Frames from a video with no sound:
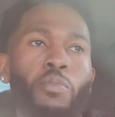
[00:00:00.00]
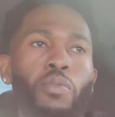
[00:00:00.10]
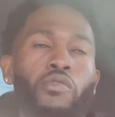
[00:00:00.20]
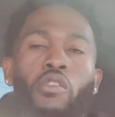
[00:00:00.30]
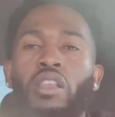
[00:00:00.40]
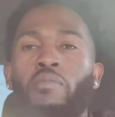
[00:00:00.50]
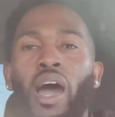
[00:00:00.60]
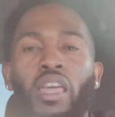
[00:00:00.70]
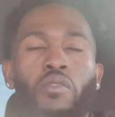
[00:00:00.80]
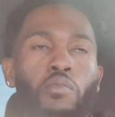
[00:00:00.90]
before
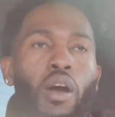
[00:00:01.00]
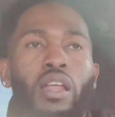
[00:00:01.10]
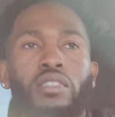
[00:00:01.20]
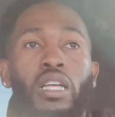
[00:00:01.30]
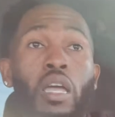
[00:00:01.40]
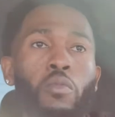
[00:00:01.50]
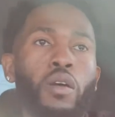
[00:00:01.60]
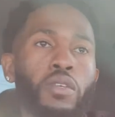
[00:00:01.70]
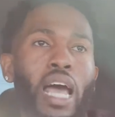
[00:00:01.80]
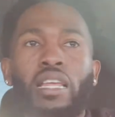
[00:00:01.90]
anybody even brought his name up,
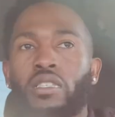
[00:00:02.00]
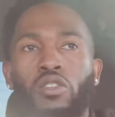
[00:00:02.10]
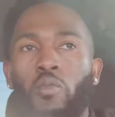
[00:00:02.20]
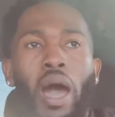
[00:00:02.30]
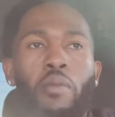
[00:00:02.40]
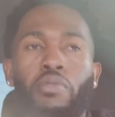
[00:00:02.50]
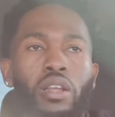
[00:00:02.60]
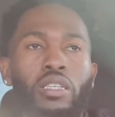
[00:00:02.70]
because I didn't see nobody bring